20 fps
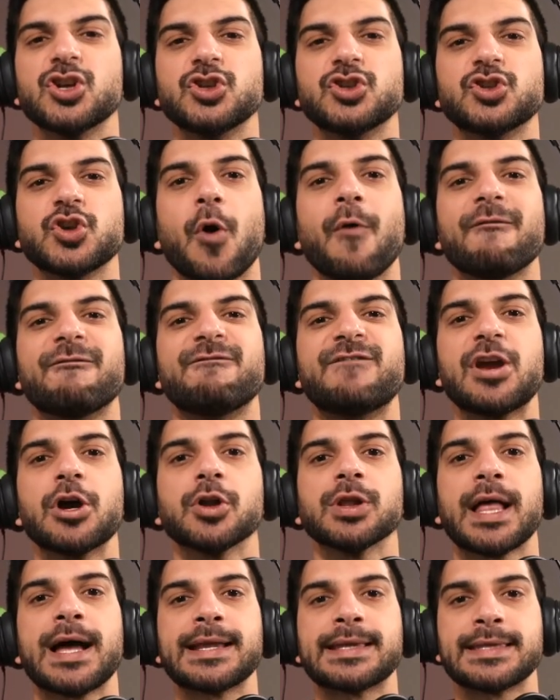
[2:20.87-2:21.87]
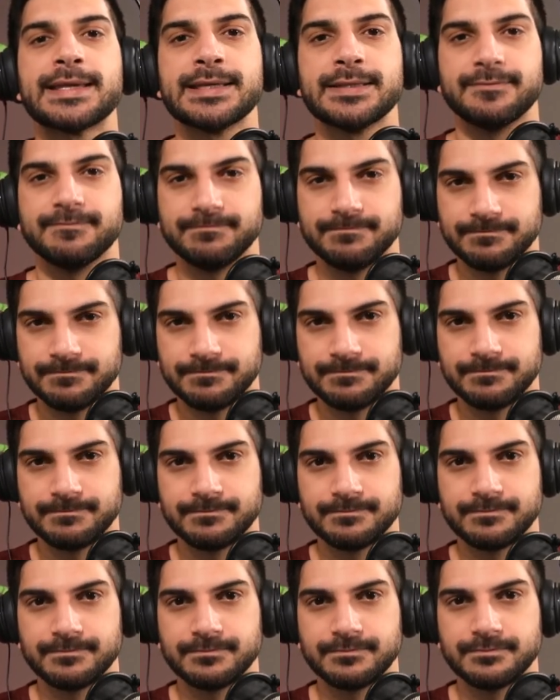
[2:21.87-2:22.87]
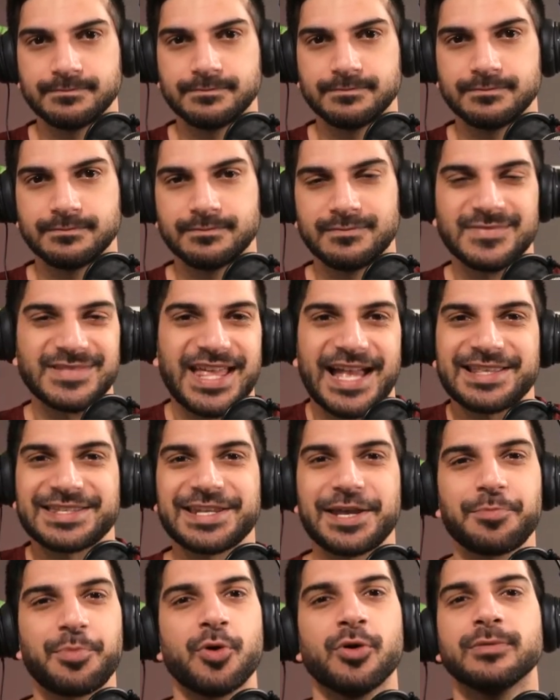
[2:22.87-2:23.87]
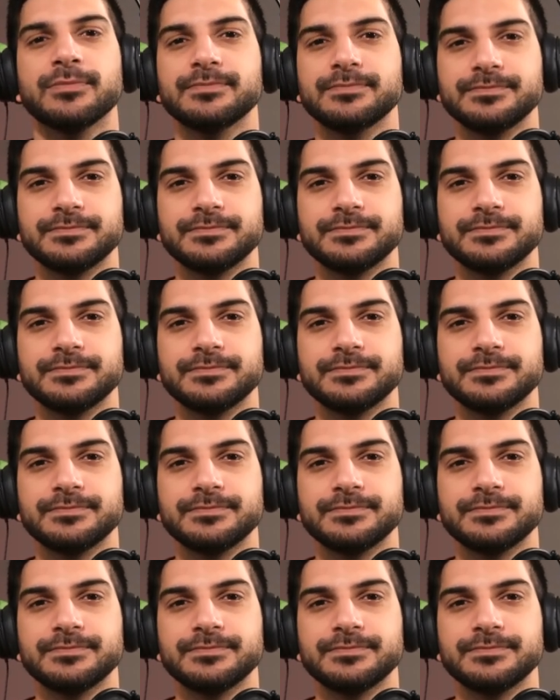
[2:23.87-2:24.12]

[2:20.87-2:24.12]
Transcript: don't feel like it. That simple.